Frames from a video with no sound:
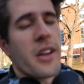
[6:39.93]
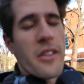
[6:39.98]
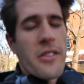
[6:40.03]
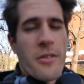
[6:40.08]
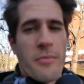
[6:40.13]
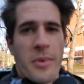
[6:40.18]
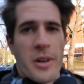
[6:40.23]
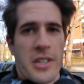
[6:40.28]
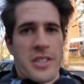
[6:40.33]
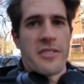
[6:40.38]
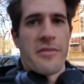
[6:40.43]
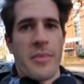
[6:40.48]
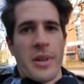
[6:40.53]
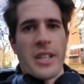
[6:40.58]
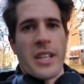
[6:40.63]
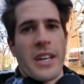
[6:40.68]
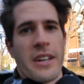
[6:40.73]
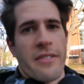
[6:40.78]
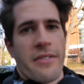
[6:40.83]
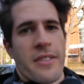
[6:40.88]
other parts of my
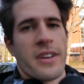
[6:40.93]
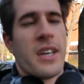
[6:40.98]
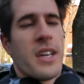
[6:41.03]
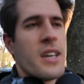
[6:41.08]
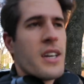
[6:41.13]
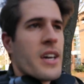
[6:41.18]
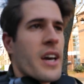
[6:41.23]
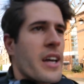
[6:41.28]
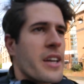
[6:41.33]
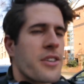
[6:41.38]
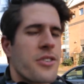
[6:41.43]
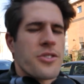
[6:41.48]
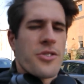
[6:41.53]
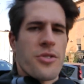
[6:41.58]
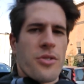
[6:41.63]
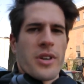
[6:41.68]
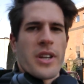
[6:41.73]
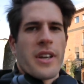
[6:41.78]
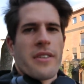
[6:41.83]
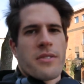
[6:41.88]
life, and it just
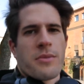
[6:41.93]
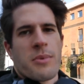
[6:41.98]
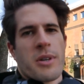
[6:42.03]
sort of gives